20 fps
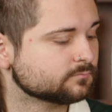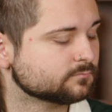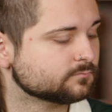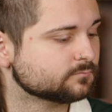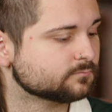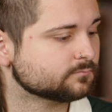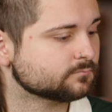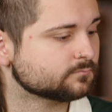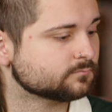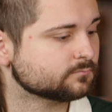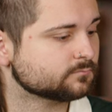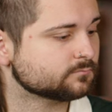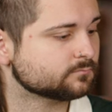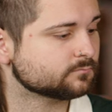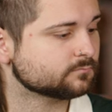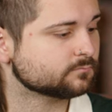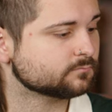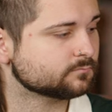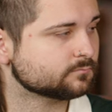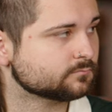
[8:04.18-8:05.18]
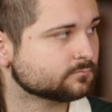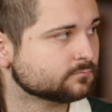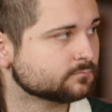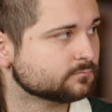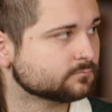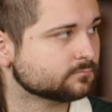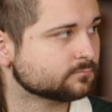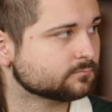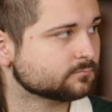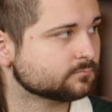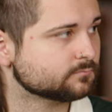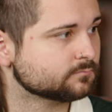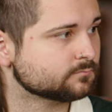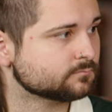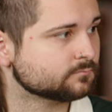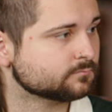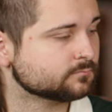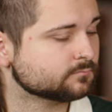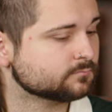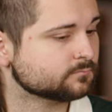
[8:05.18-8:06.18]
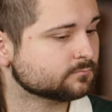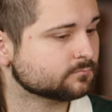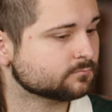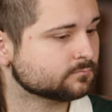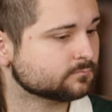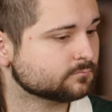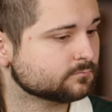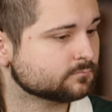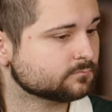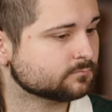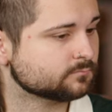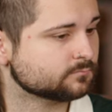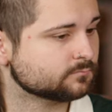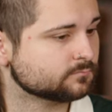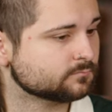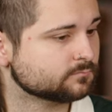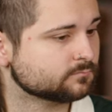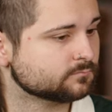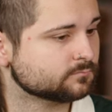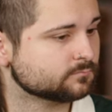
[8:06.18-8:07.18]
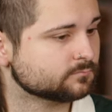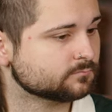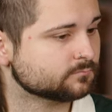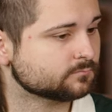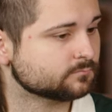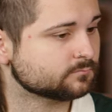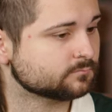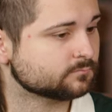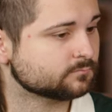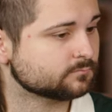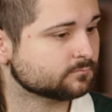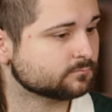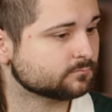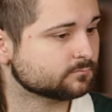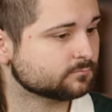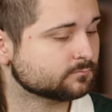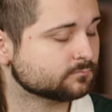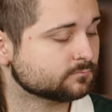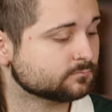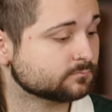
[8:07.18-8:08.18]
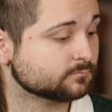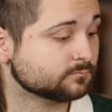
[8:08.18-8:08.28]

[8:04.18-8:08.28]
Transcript: (not speaking)